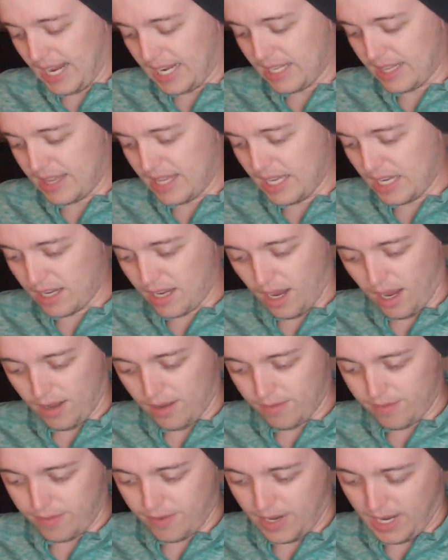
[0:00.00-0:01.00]
I could think
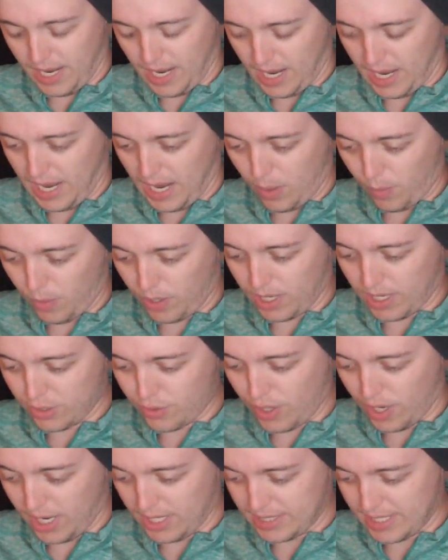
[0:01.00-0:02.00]
of. And now we're gonna
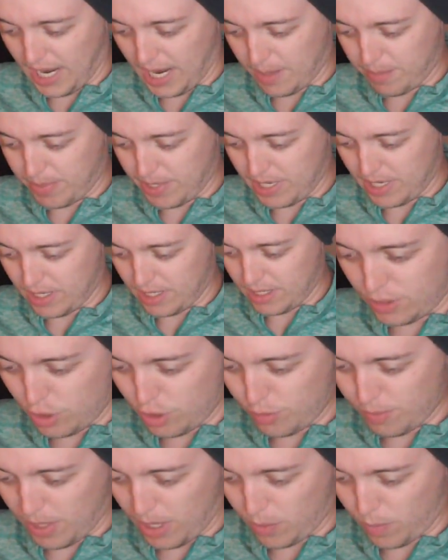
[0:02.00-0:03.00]
try to type it
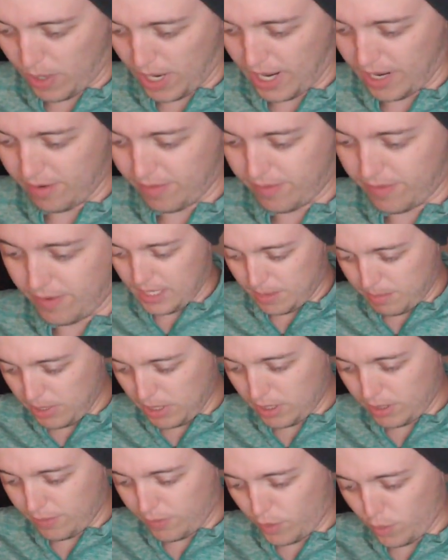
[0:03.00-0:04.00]
to my wife. In the
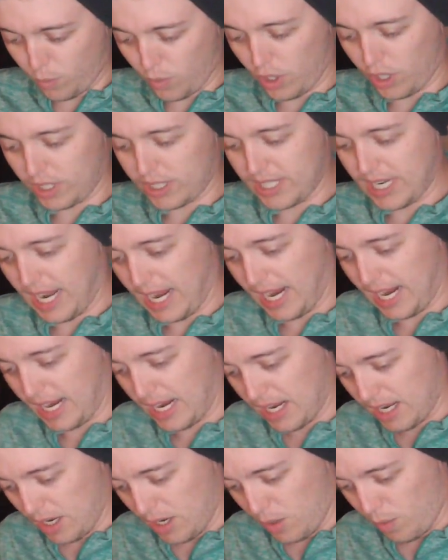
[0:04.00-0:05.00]
middle of her
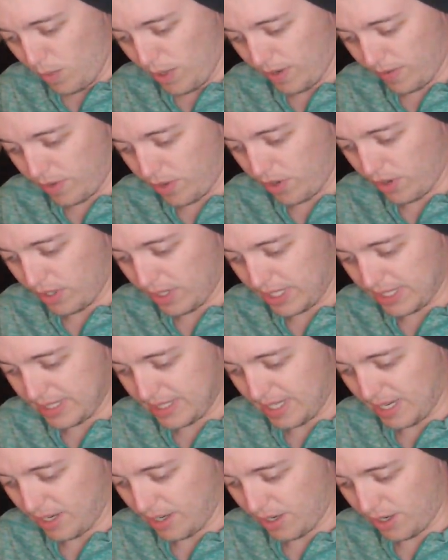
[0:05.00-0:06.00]
workday, we have currently
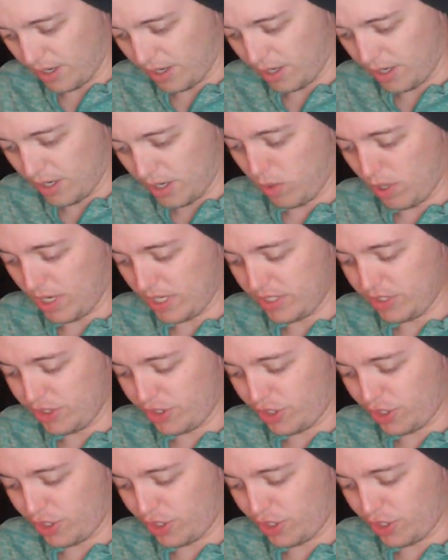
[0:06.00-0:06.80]
sent her one,